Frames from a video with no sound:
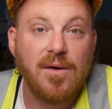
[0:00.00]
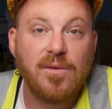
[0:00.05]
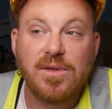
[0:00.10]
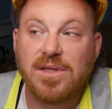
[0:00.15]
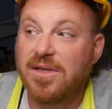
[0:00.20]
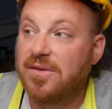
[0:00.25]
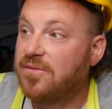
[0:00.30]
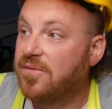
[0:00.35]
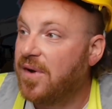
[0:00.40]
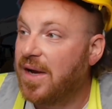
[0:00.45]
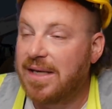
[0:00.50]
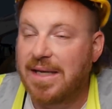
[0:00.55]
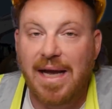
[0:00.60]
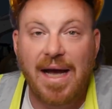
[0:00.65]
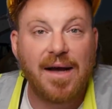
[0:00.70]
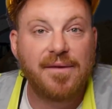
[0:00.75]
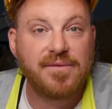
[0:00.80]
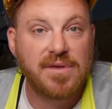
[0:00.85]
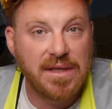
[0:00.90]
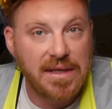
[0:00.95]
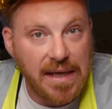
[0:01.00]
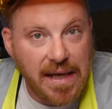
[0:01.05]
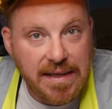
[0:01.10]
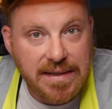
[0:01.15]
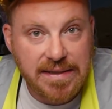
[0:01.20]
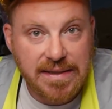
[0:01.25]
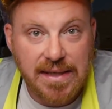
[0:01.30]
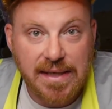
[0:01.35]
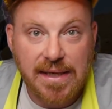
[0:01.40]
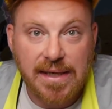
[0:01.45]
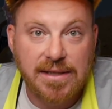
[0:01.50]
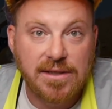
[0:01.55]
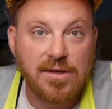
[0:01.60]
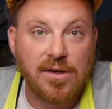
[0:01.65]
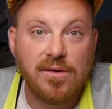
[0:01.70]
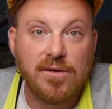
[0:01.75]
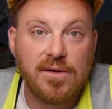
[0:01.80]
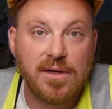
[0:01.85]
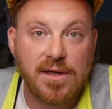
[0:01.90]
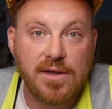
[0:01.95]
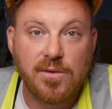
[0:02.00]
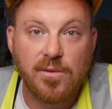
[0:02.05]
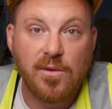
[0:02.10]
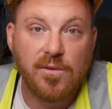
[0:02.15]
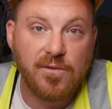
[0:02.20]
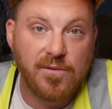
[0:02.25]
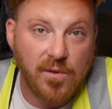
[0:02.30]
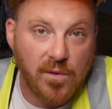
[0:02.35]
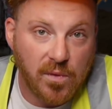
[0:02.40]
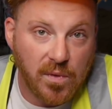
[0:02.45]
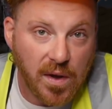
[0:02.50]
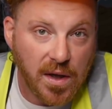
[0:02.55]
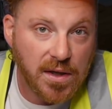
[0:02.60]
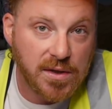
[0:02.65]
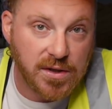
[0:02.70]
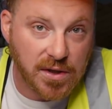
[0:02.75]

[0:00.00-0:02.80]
which in fact after yesterday turned into a full